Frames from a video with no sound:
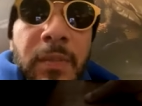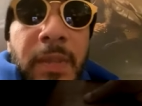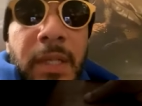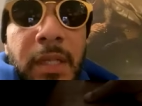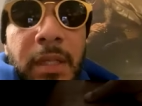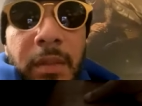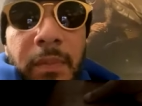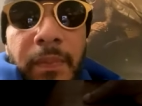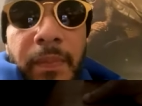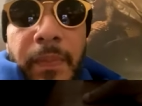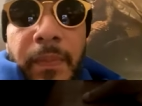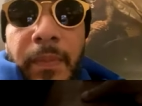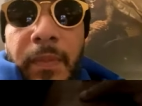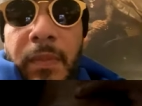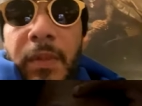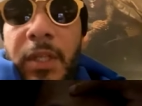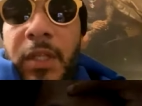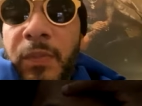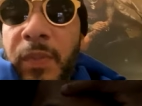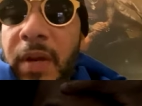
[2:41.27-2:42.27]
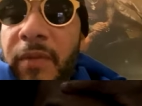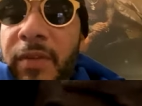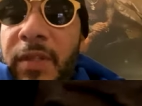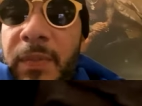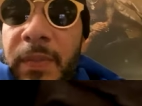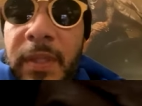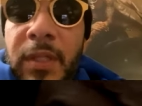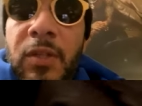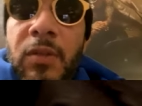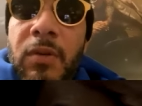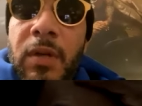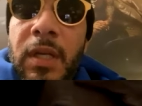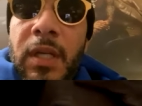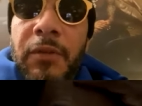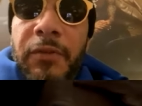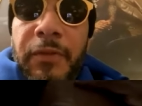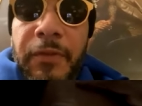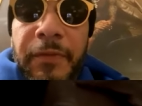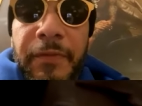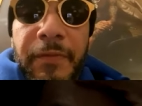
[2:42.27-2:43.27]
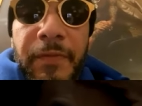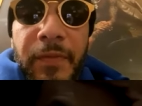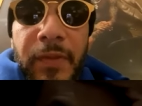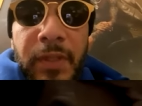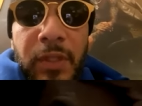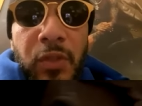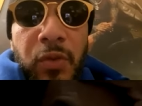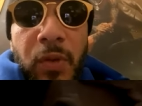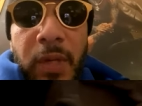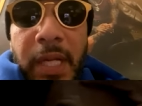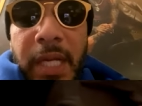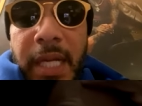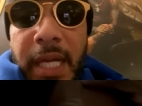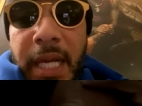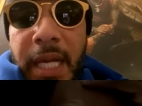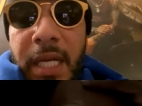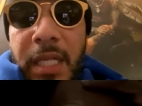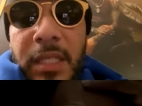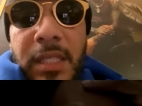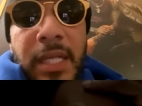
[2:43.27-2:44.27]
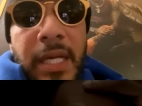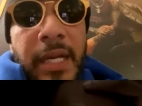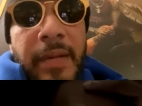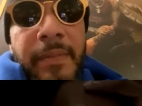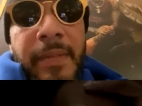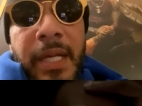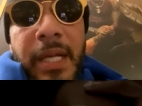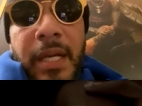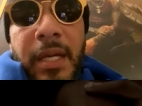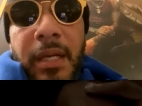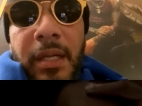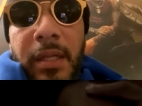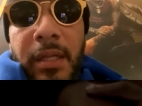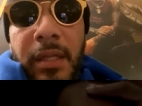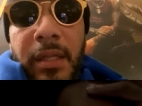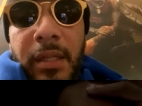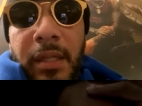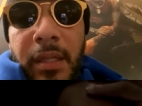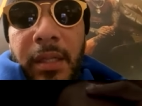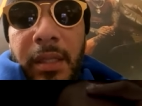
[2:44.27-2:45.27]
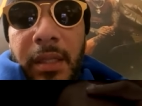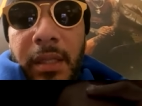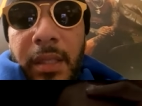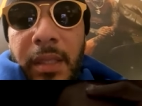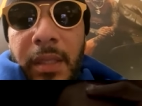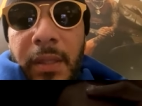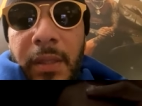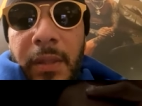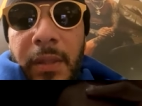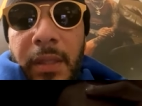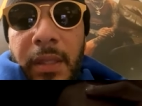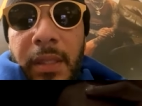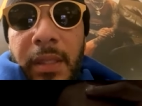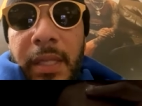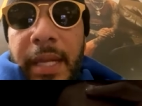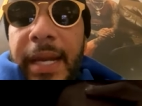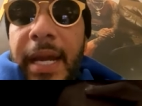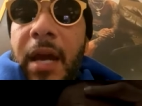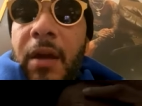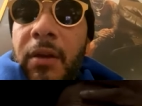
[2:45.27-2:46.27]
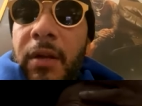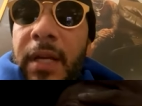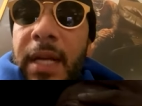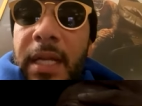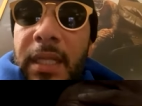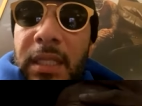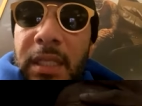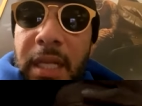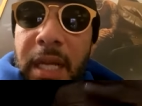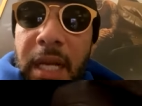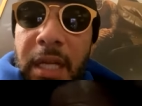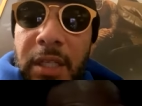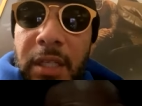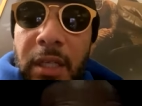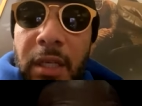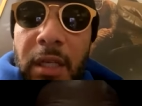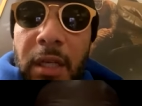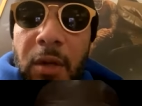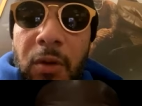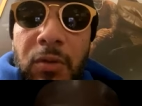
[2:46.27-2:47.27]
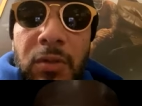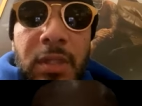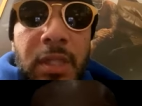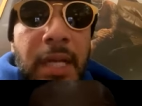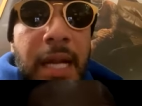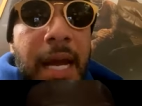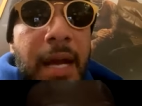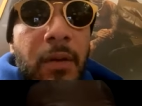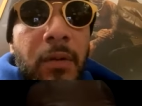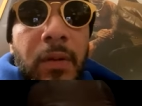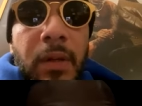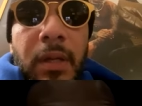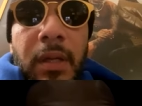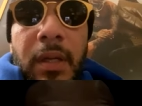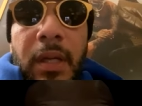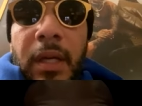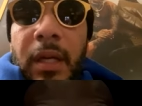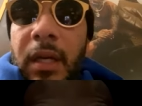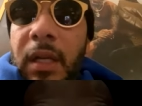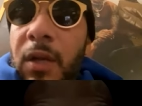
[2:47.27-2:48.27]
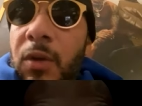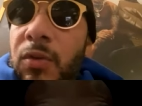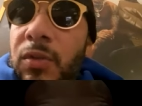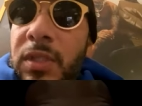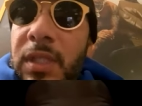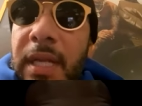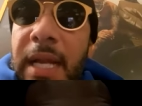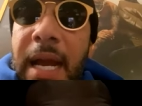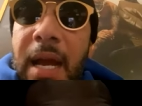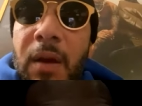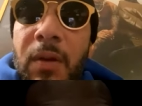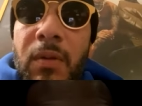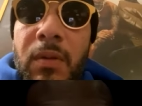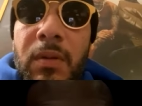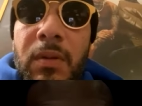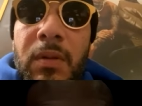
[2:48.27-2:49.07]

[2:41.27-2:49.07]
been these brothers been doing this for 20 years, damn near. They got on that stage and closed it out and closed it out.